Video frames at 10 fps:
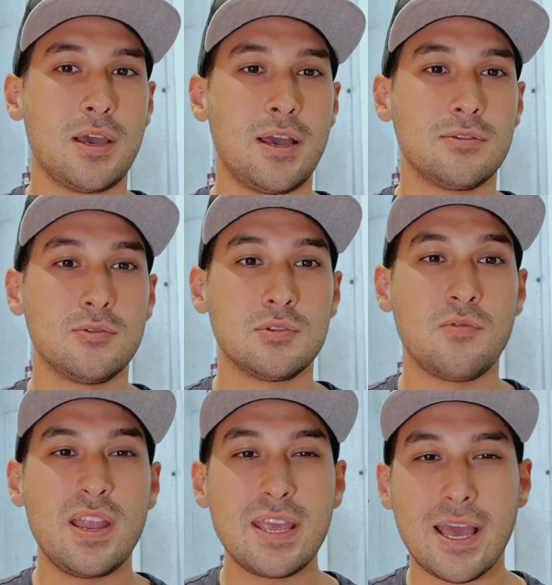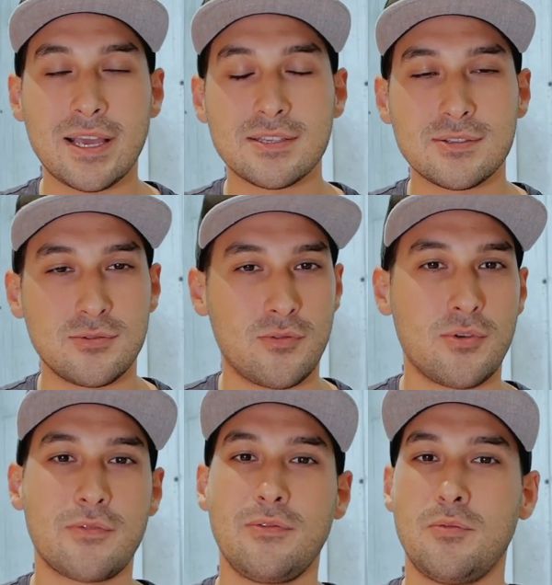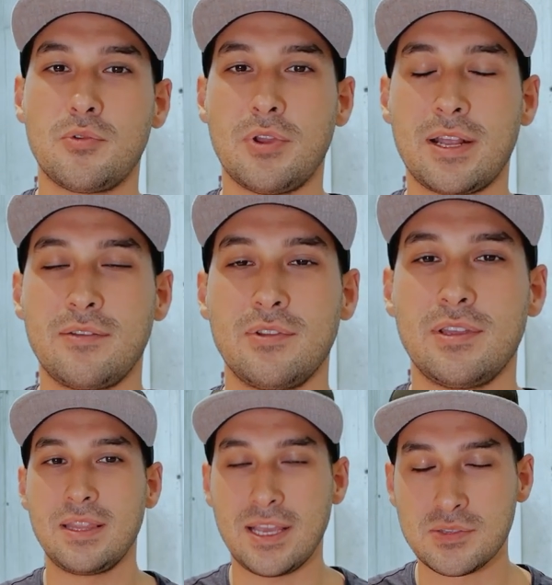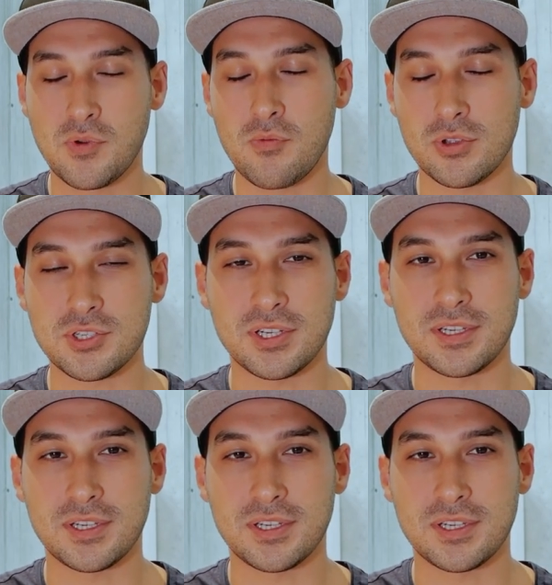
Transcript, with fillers: P I to twenty X your workflow productivity. Thanks for watching.